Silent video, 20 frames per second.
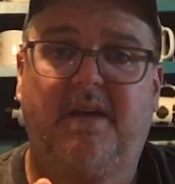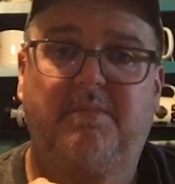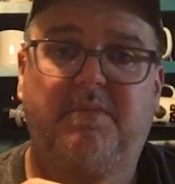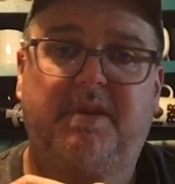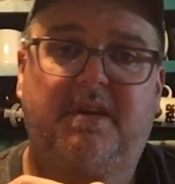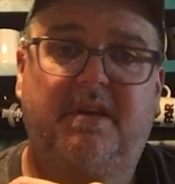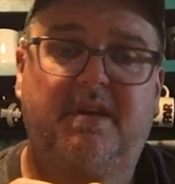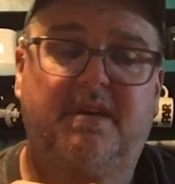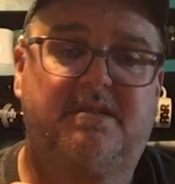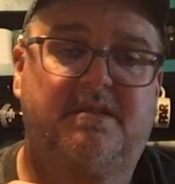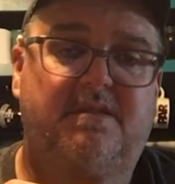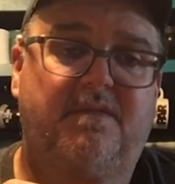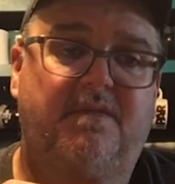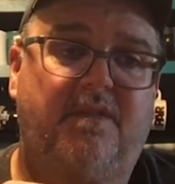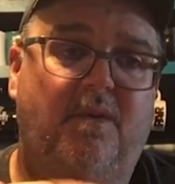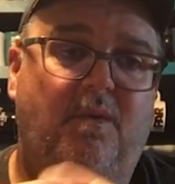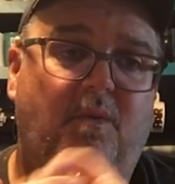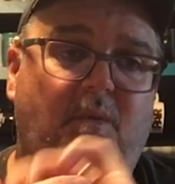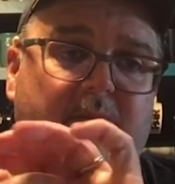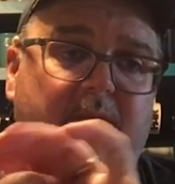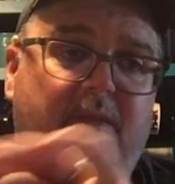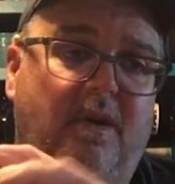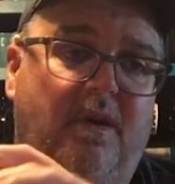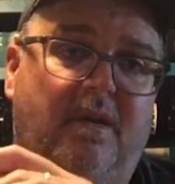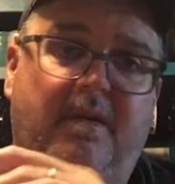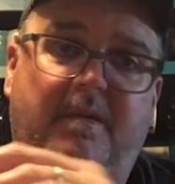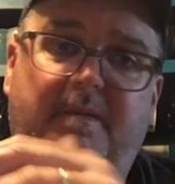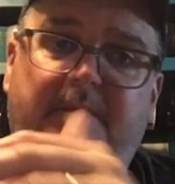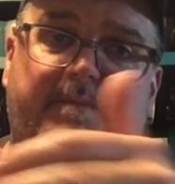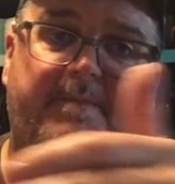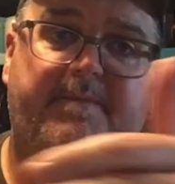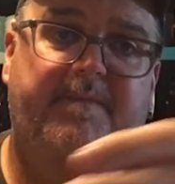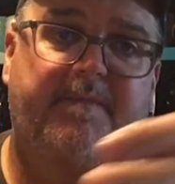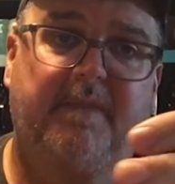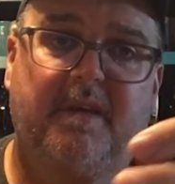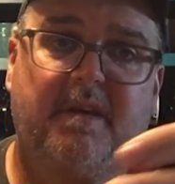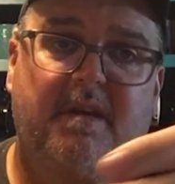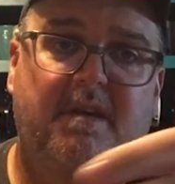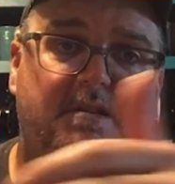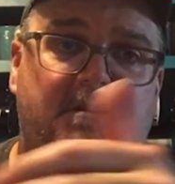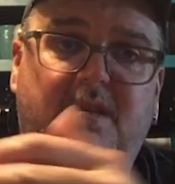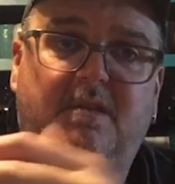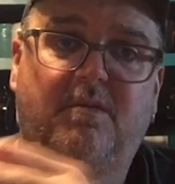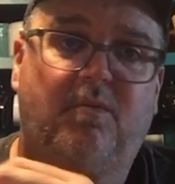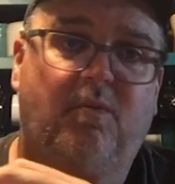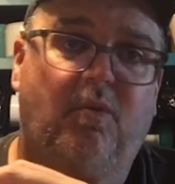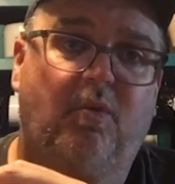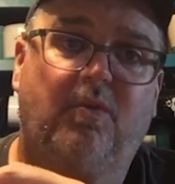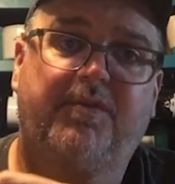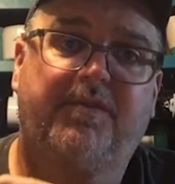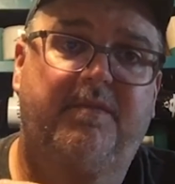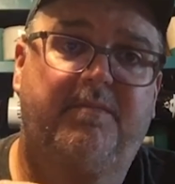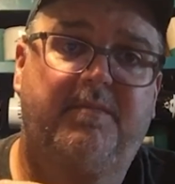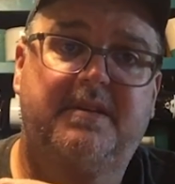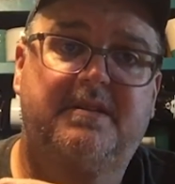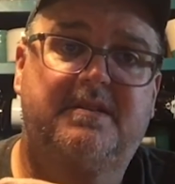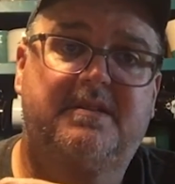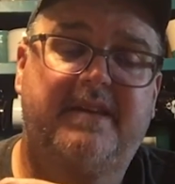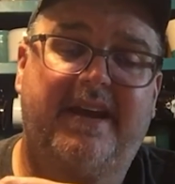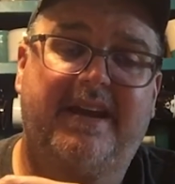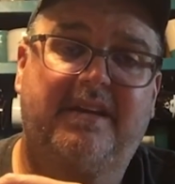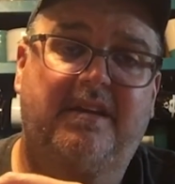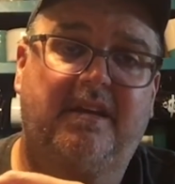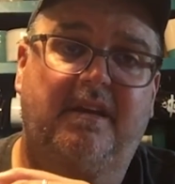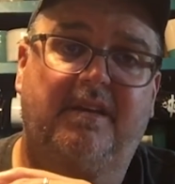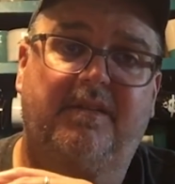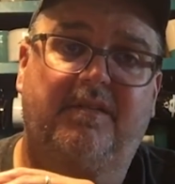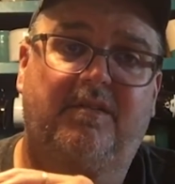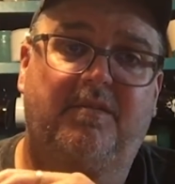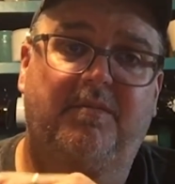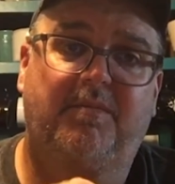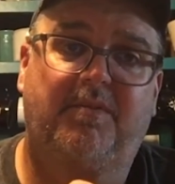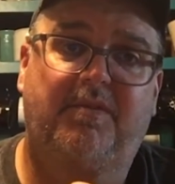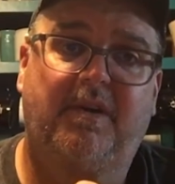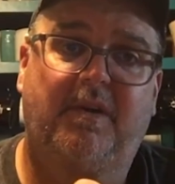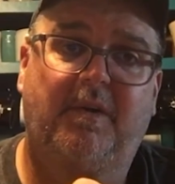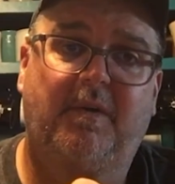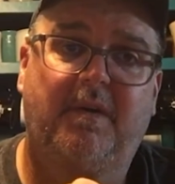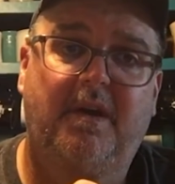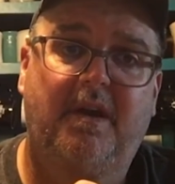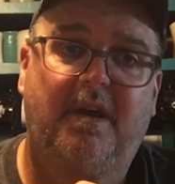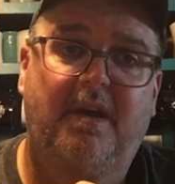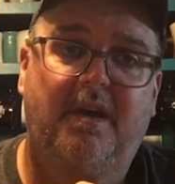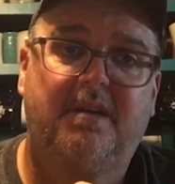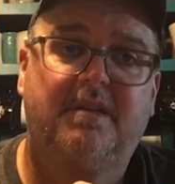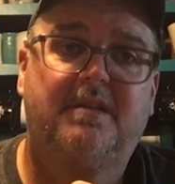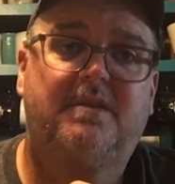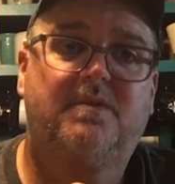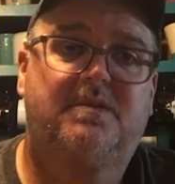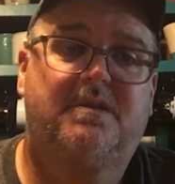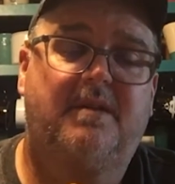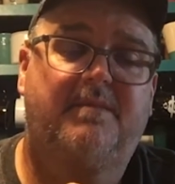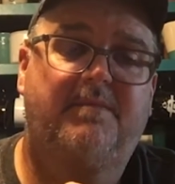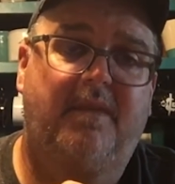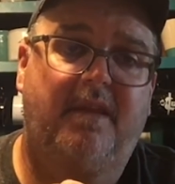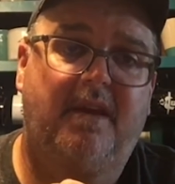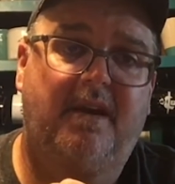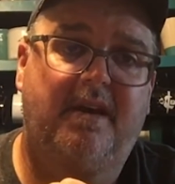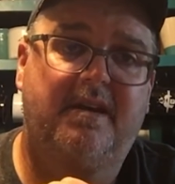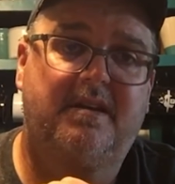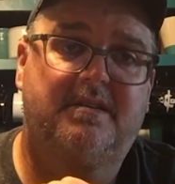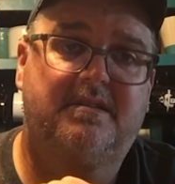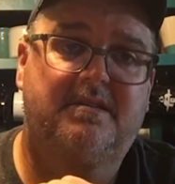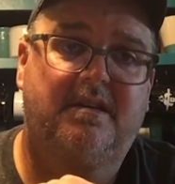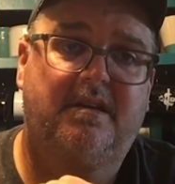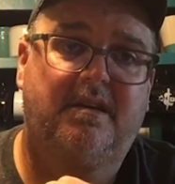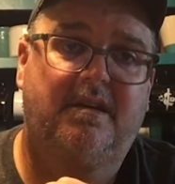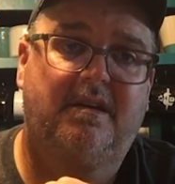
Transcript: because of the rules have been stacked against them. So do something nice,